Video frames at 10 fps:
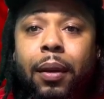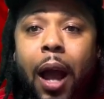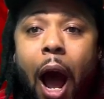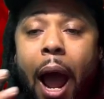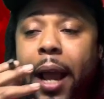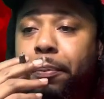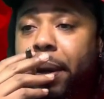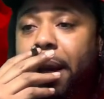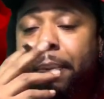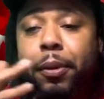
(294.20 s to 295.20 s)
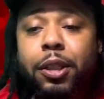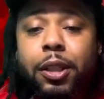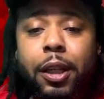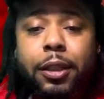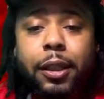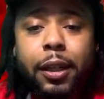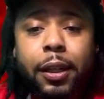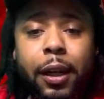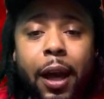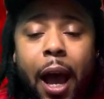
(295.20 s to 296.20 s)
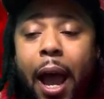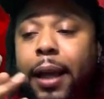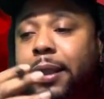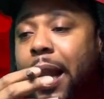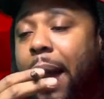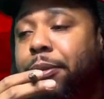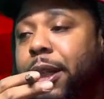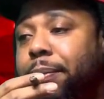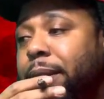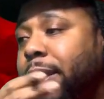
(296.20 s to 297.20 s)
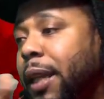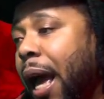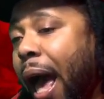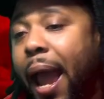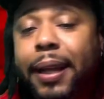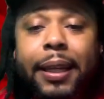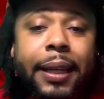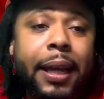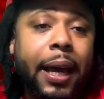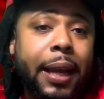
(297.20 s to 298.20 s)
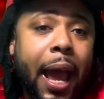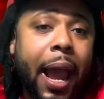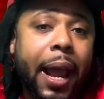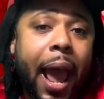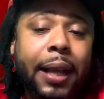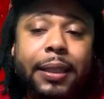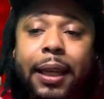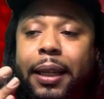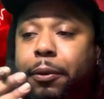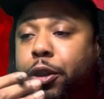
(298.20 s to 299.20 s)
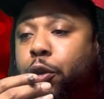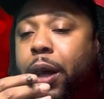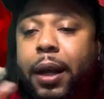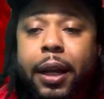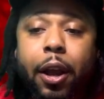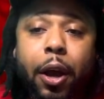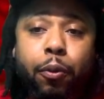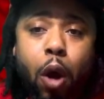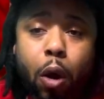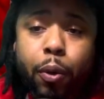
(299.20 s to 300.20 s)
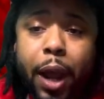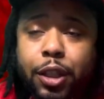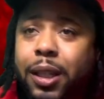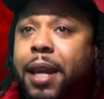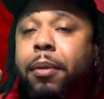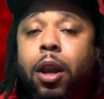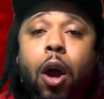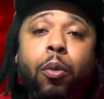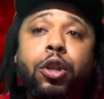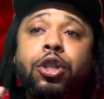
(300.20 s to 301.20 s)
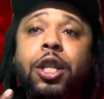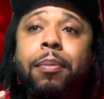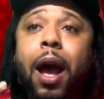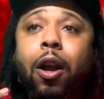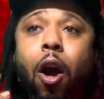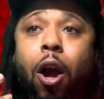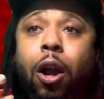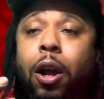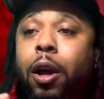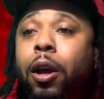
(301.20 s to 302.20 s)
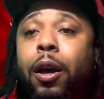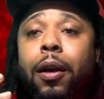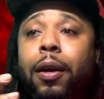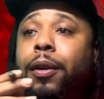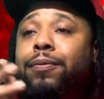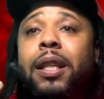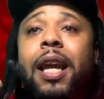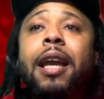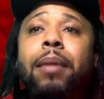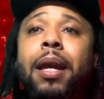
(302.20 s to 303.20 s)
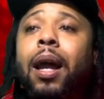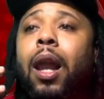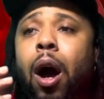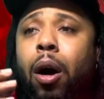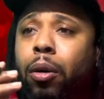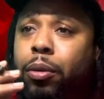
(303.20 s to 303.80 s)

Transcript: I ain't beat up your sister. I ain't slapped your, I ain't did nothing. I ain't accidentally do nothing to you. Roll Reggie, leave me alone. When you see my car, leave me alone.